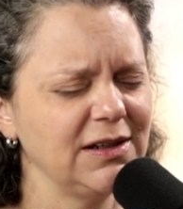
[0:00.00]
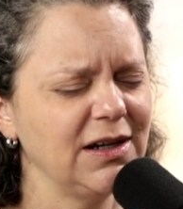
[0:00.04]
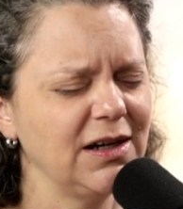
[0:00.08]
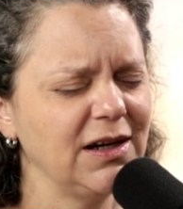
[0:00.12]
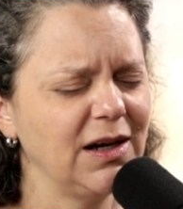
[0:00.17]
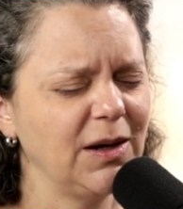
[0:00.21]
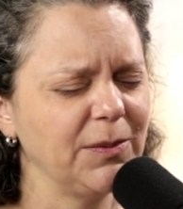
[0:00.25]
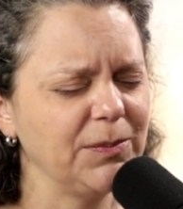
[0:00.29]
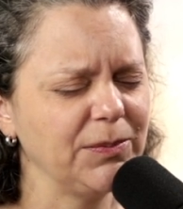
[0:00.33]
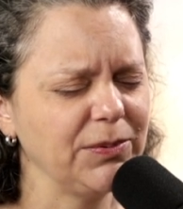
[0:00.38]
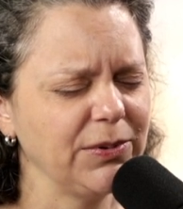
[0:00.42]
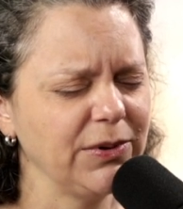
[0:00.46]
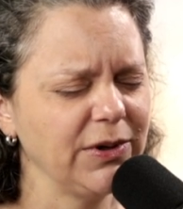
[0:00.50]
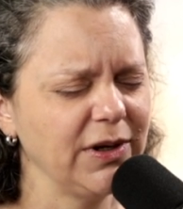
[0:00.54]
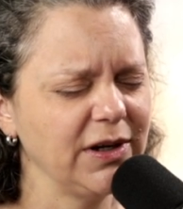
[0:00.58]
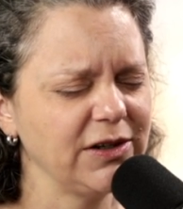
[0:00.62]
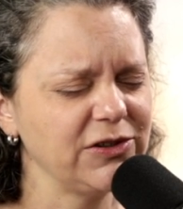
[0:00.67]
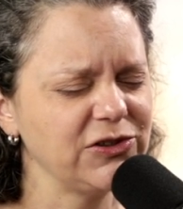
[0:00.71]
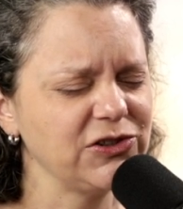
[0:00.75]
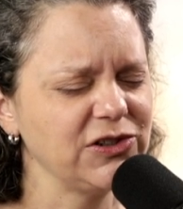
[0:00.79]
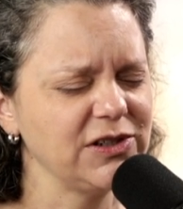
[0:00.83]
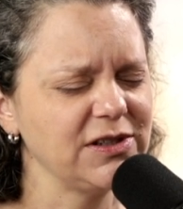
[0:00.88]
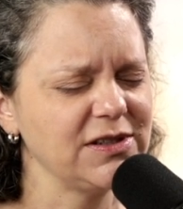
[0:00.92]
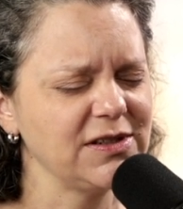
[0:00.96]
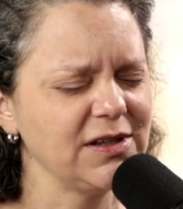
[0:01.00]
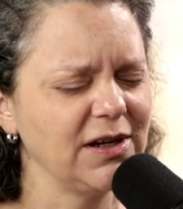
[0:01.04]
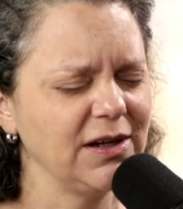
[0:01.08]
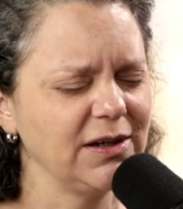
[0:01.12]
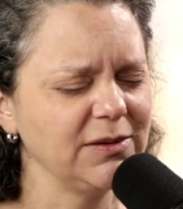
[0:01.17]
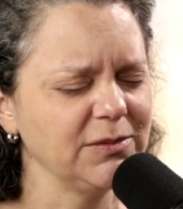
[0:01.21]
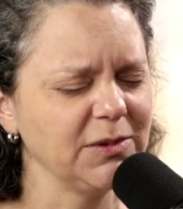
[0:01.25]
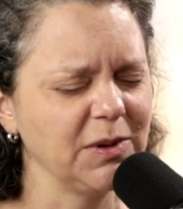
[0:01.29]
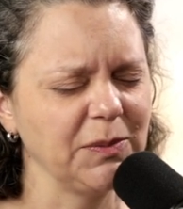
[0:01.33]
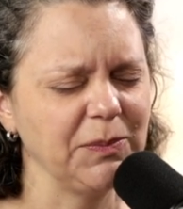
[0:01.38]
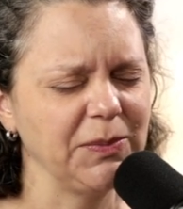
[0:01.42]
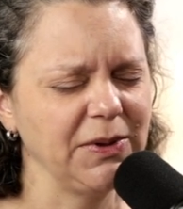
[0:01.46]
a precious,
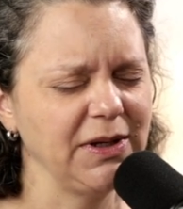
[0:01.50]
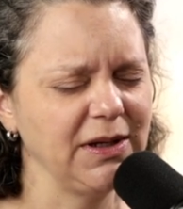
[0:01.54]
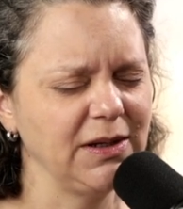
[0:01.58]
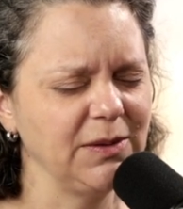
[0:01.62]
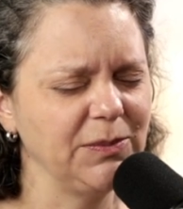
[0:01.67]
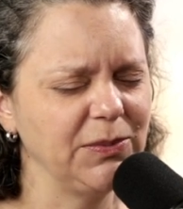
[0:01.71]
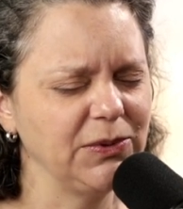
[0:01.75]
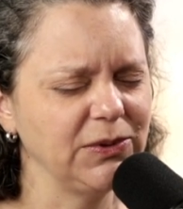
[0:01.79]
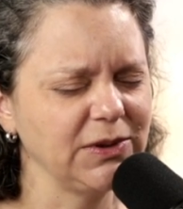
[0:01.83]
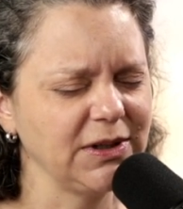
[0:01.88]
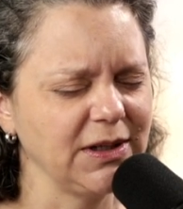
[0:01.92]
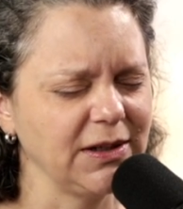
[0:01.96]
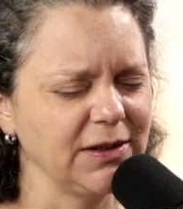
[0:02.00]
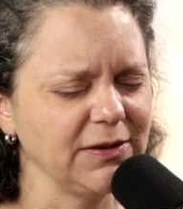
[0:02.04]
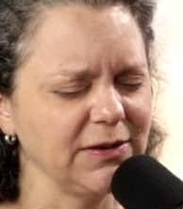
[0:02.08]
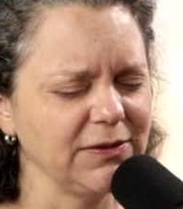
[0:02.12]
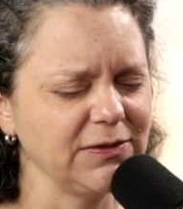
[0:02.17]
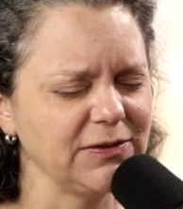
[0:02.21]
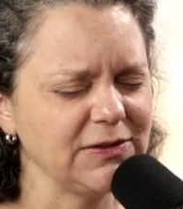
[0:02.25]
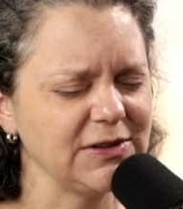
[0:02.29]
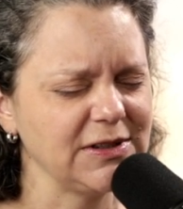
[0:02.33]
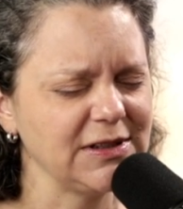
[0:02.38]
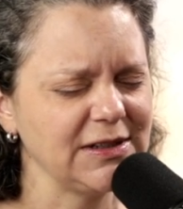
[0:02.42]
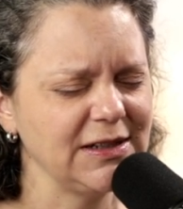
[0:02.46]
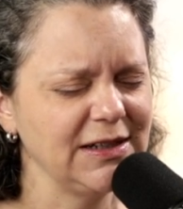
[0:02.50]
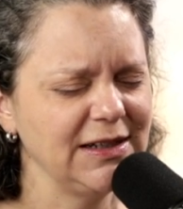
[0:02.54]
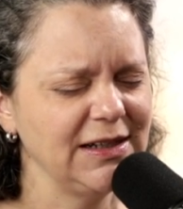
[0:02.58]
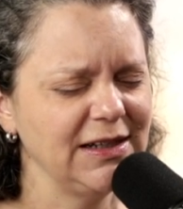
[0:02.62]
unrepeatable gift